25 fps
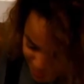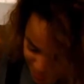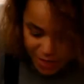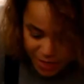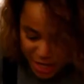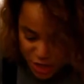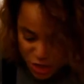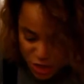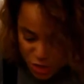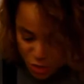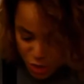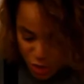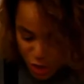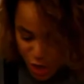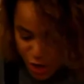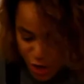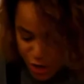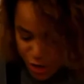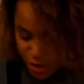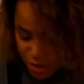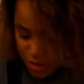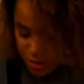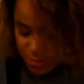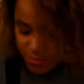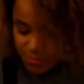And you
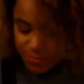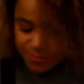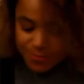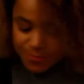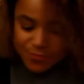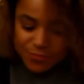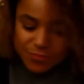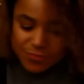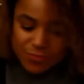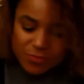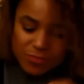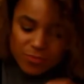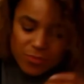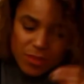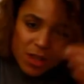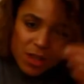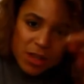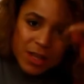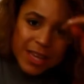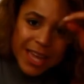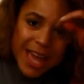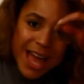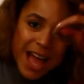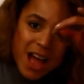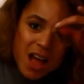could
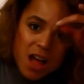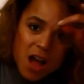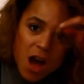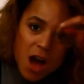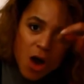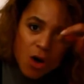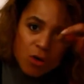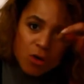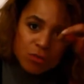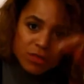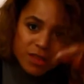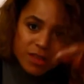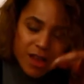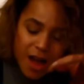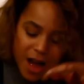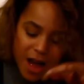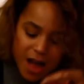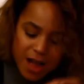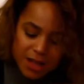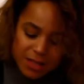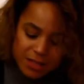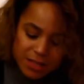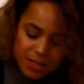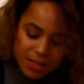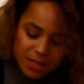get a whole
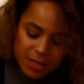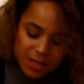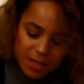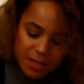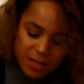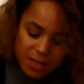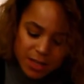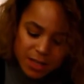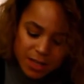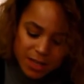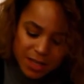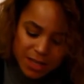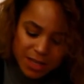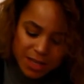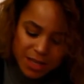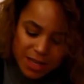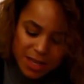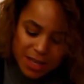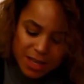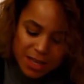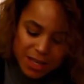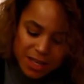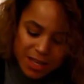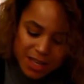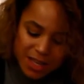nut,
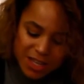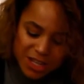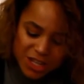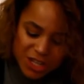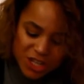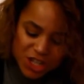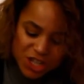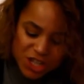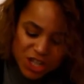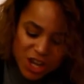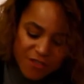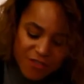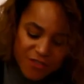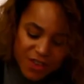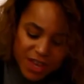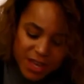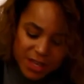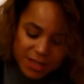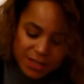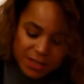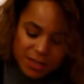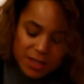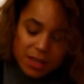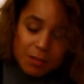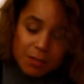shove it
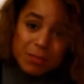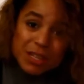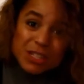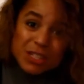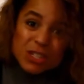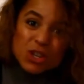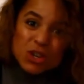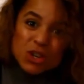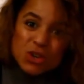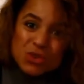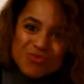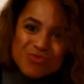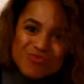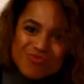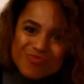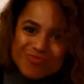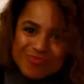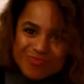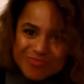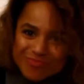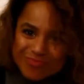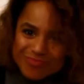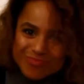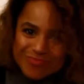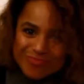into the middle,
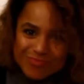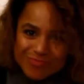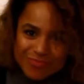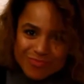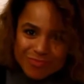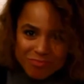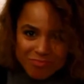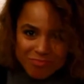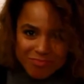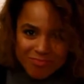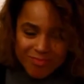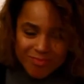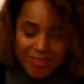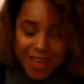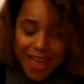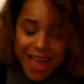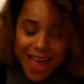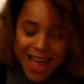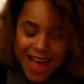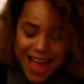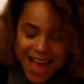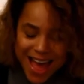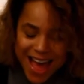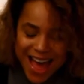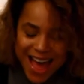
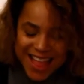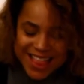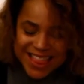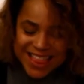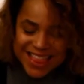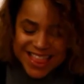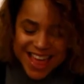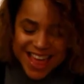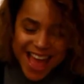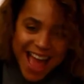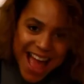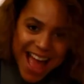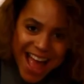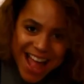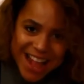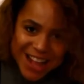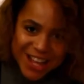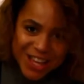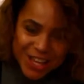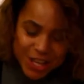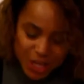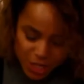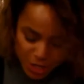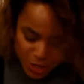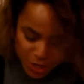and
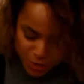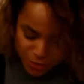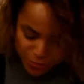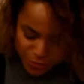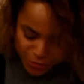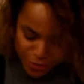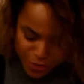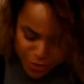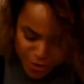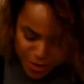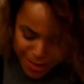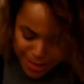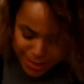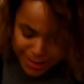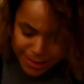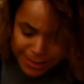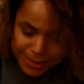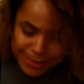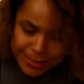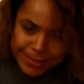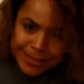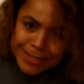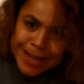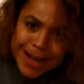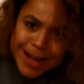then you've got a
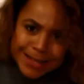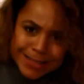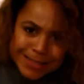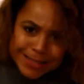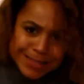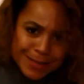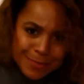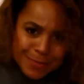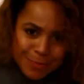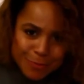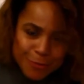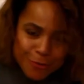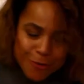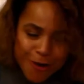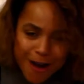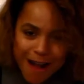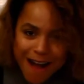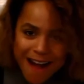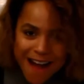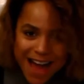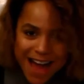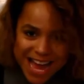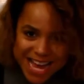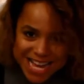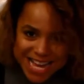little nut
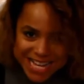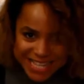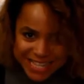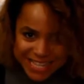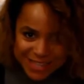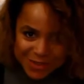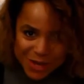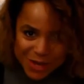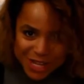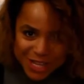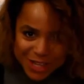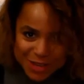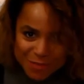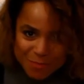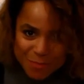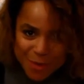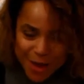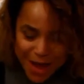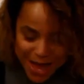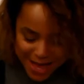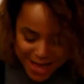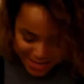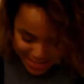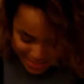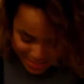surprise when you
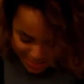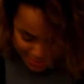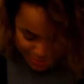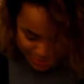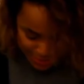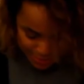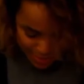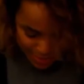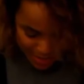bite into